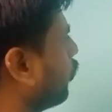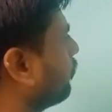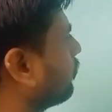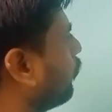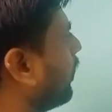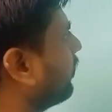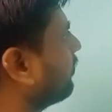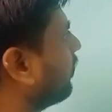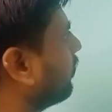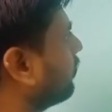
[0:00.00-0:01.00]
So minus
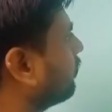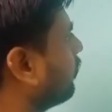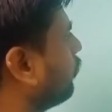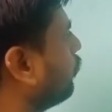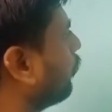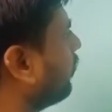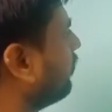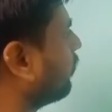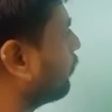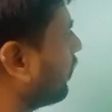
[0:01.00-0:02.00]
3x into 1
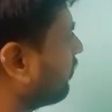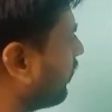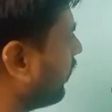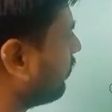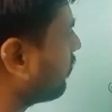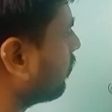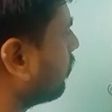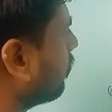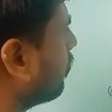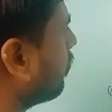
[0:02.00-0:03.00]
is plus 3x.
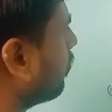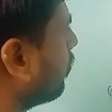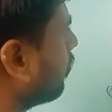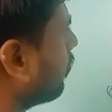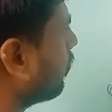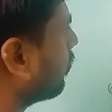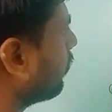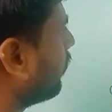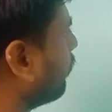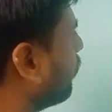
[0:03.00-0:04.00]

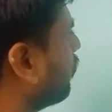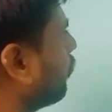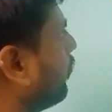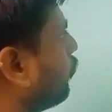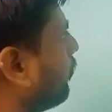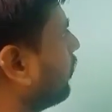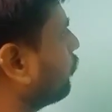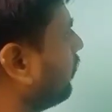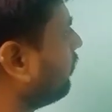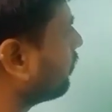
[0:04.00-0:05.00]
Then plus 1 into minus
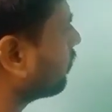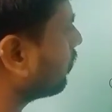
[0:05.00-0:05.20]
1 is